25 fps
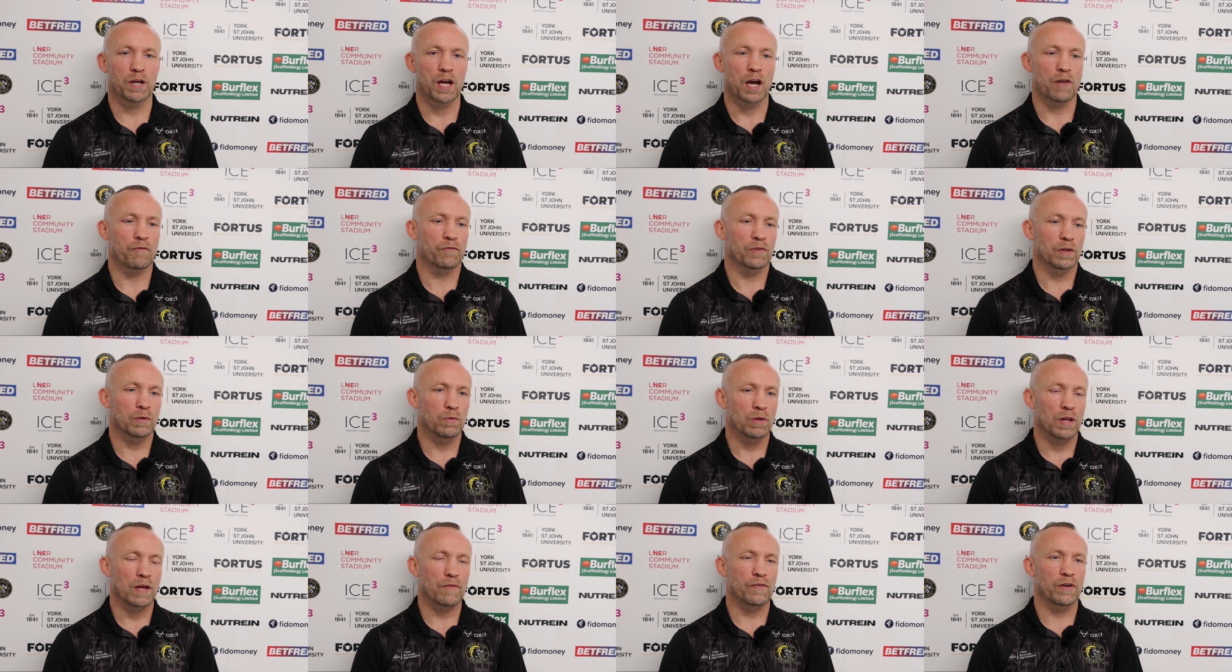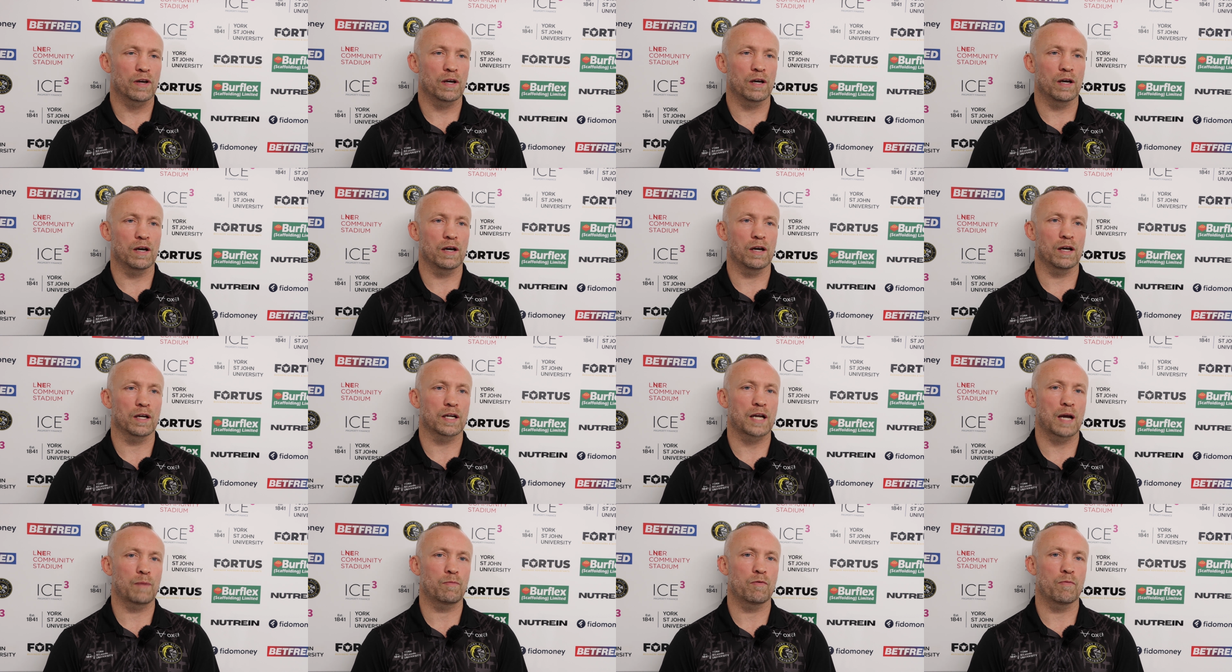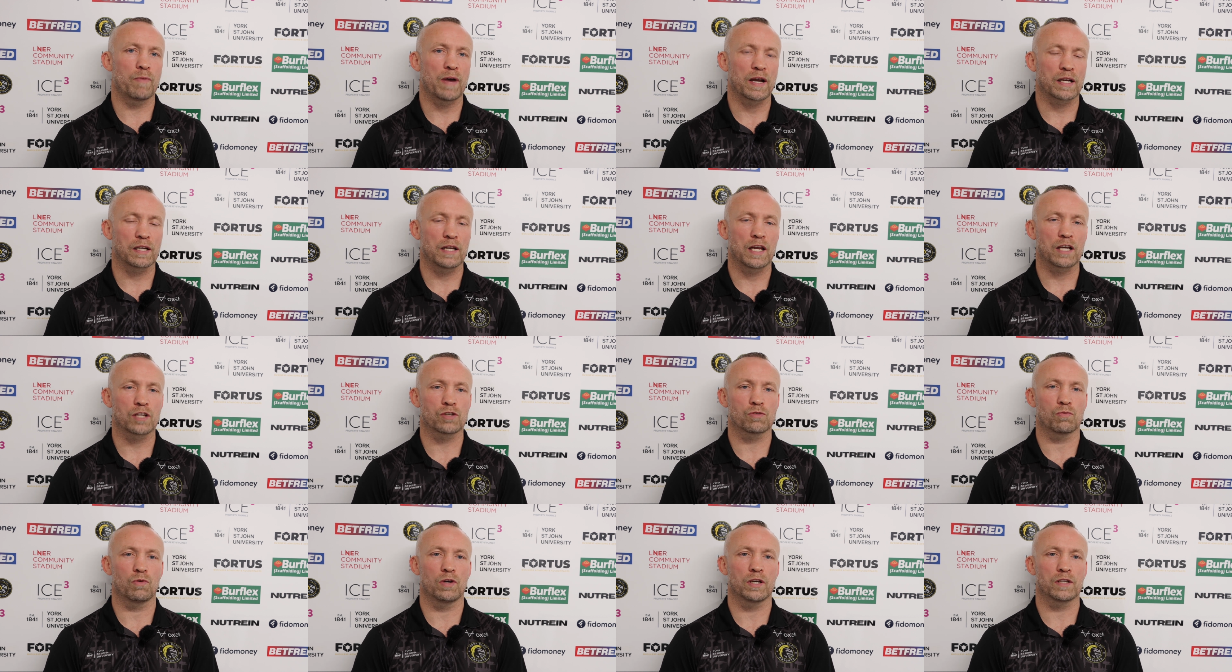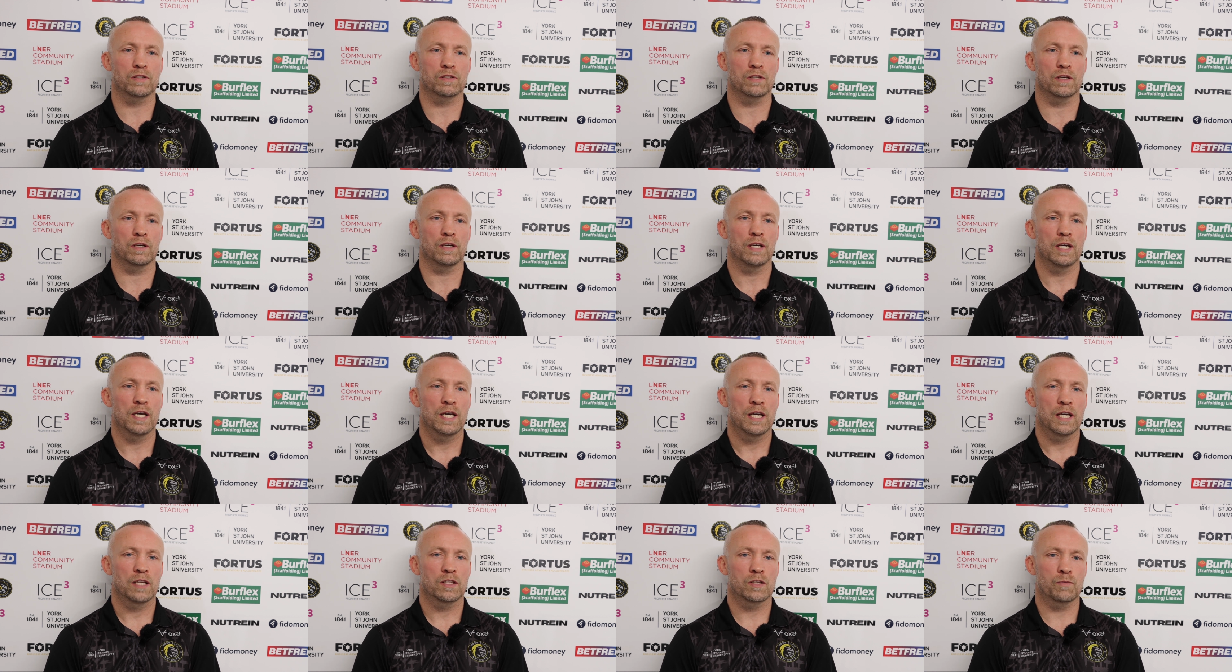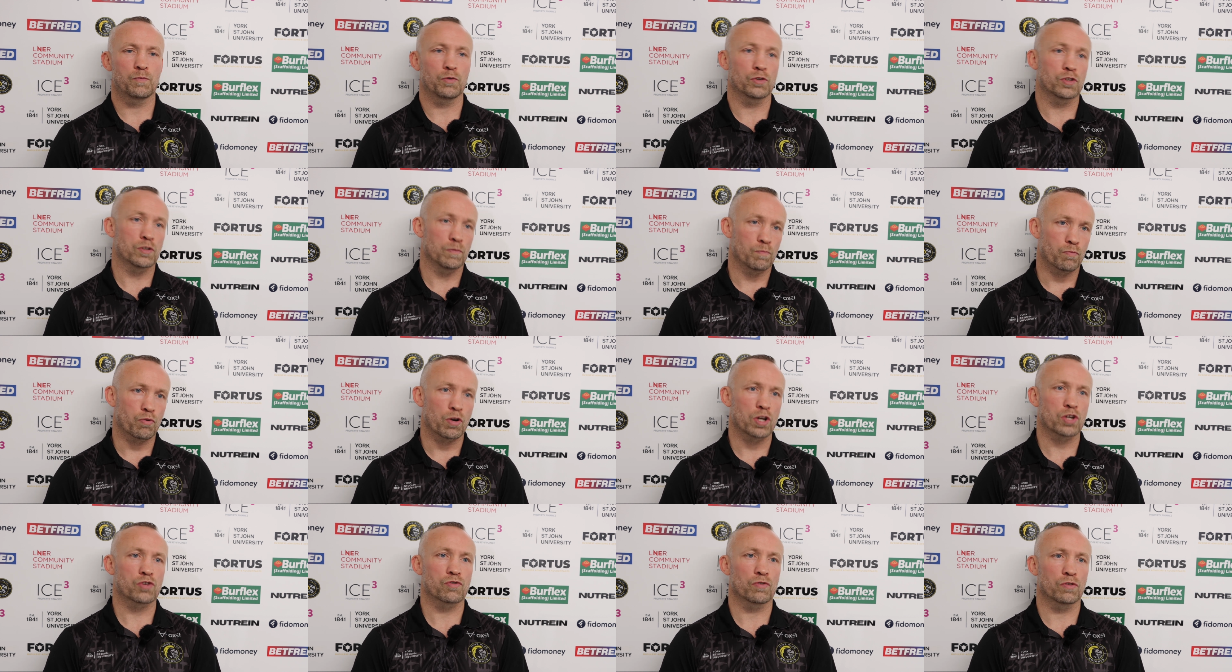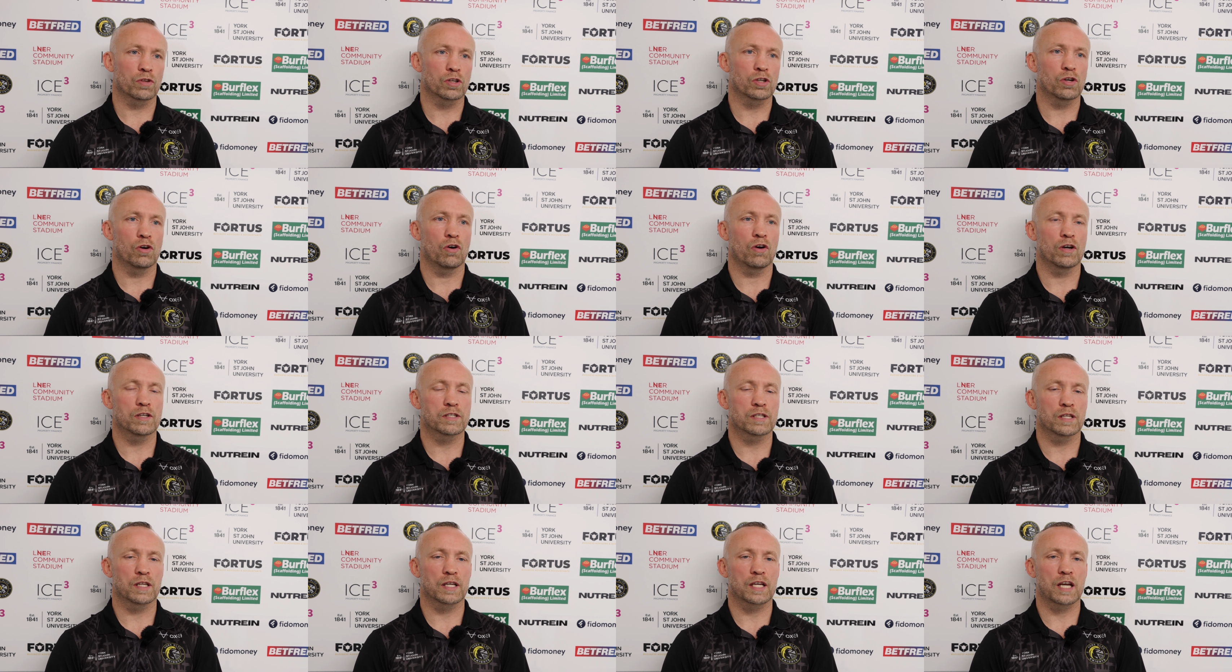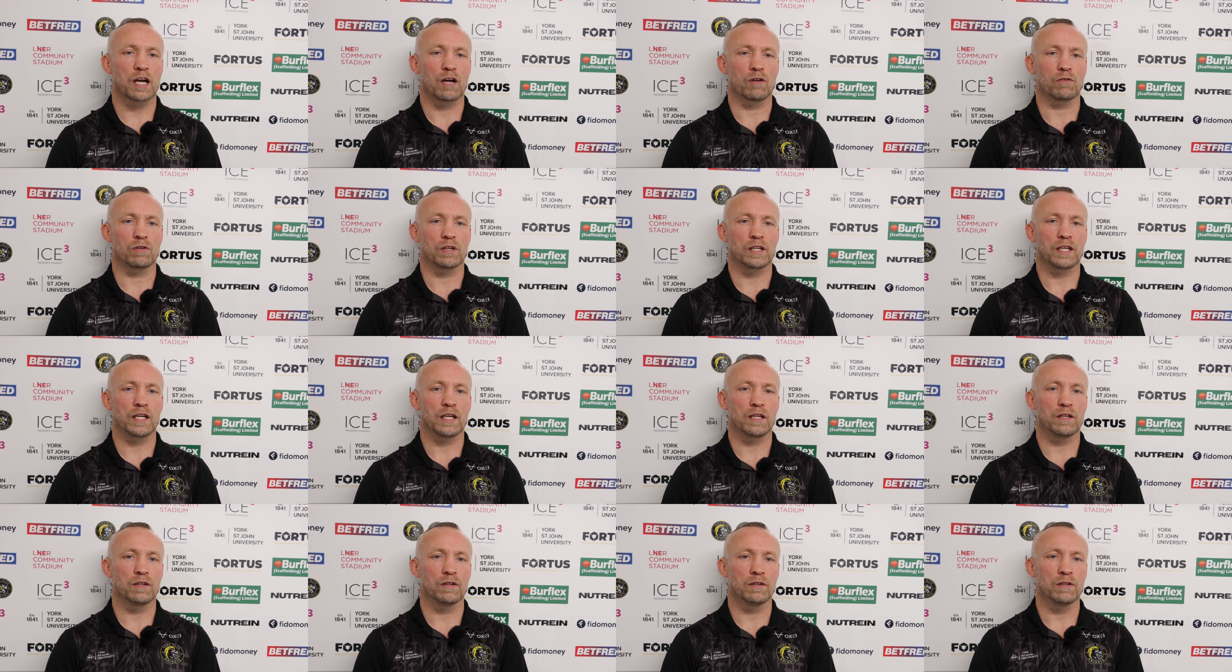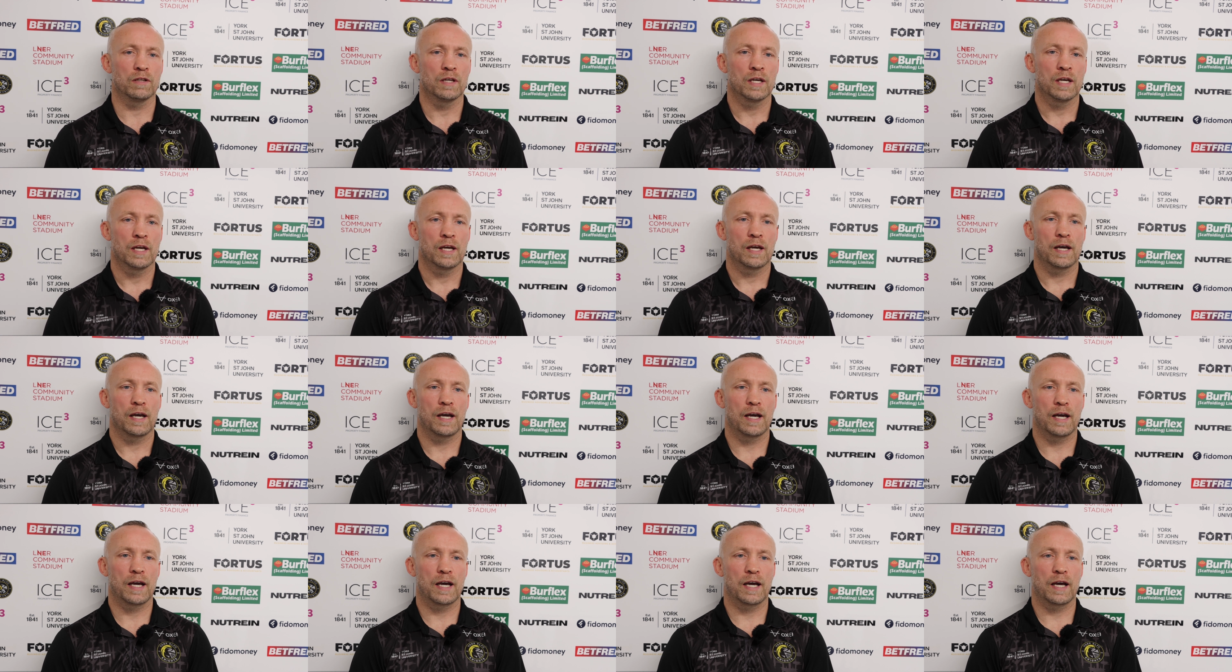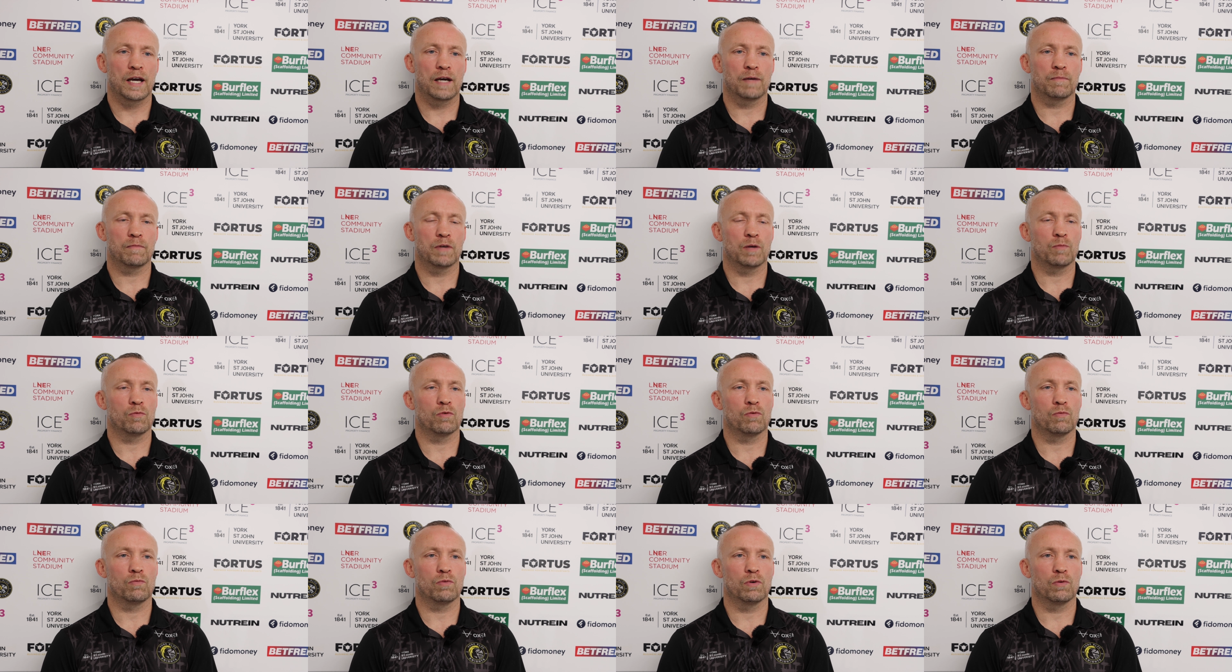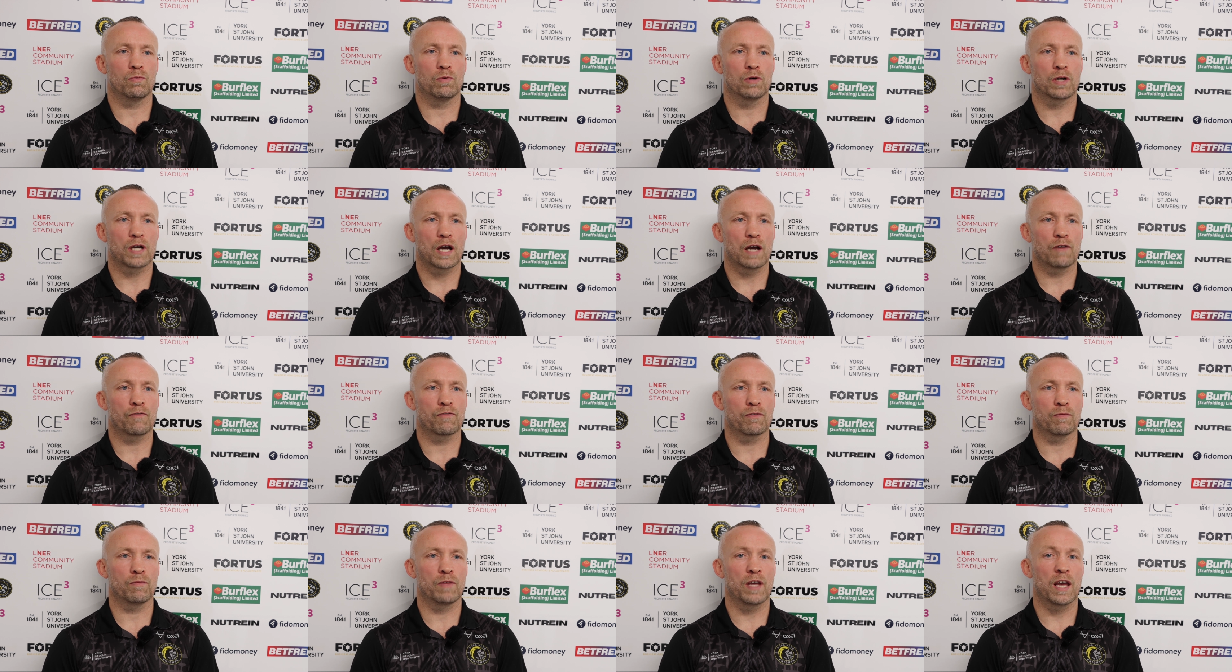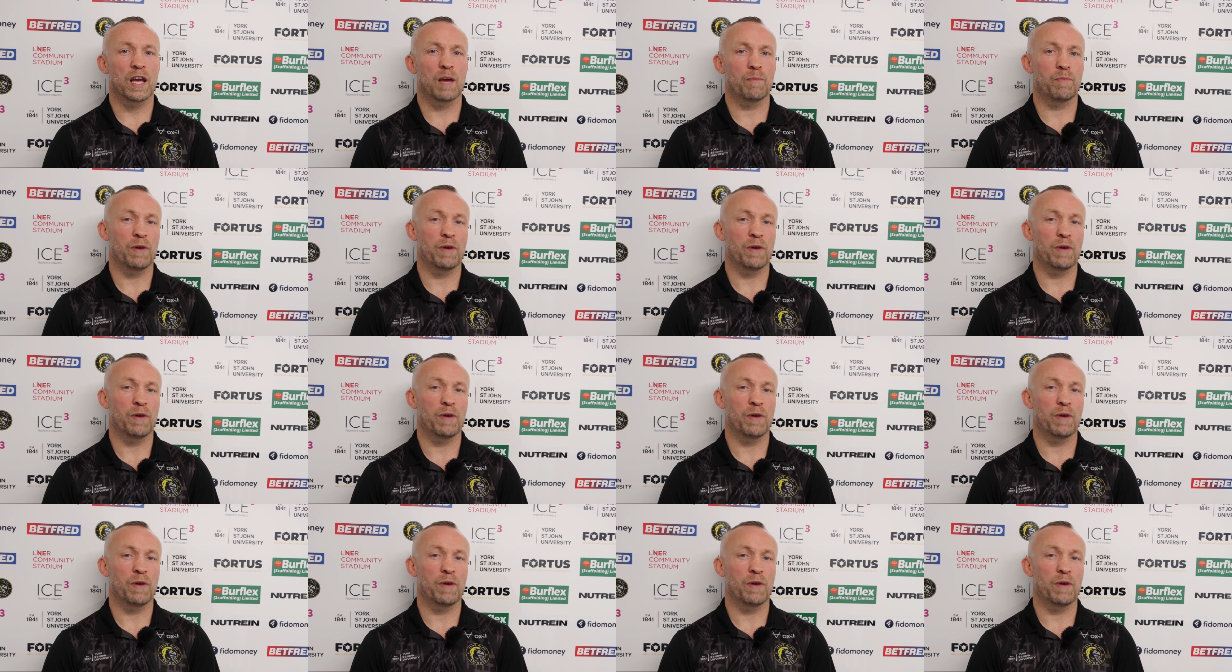hopefully we'll have a couple back next week to put some pressure on the guys that are currently in, and we'll go from there.